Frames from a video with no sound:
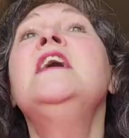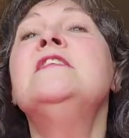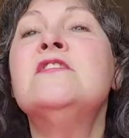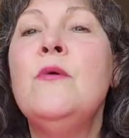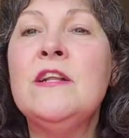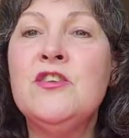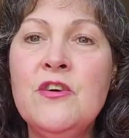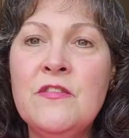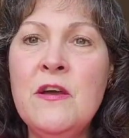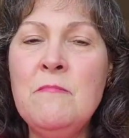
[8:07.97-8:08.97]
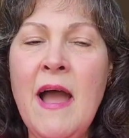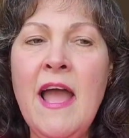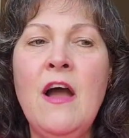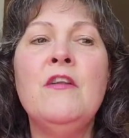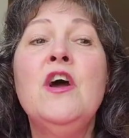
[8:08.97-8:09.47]
So I took them
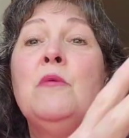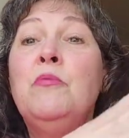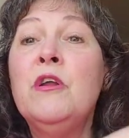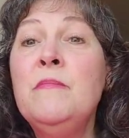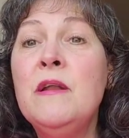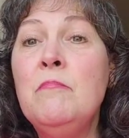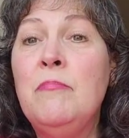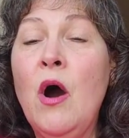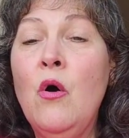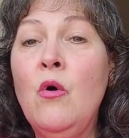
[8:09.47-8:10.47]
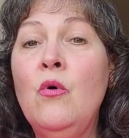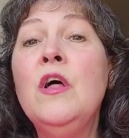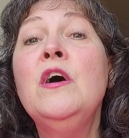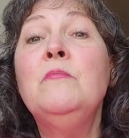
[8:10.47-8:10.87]
out, put them in a bowl,